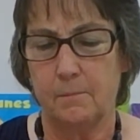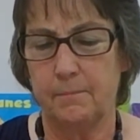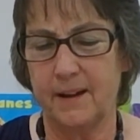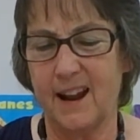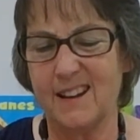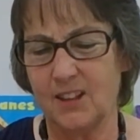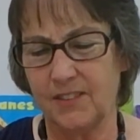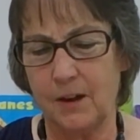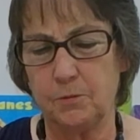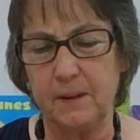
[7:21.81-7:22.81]
But I thought
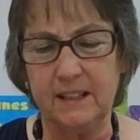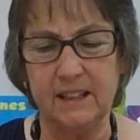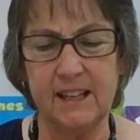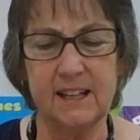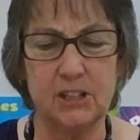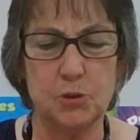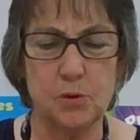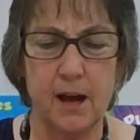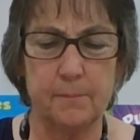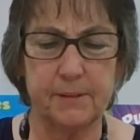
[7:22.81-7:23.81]
that would be a little too
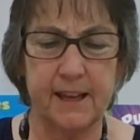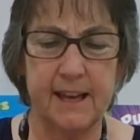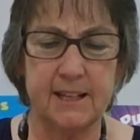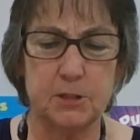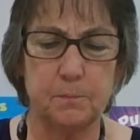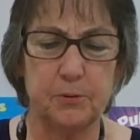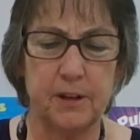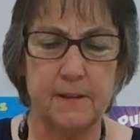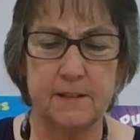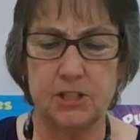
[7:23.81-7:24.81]
complicated to put
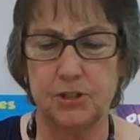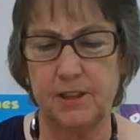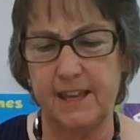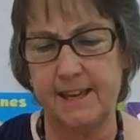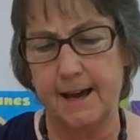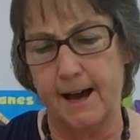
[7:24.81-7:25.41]
into the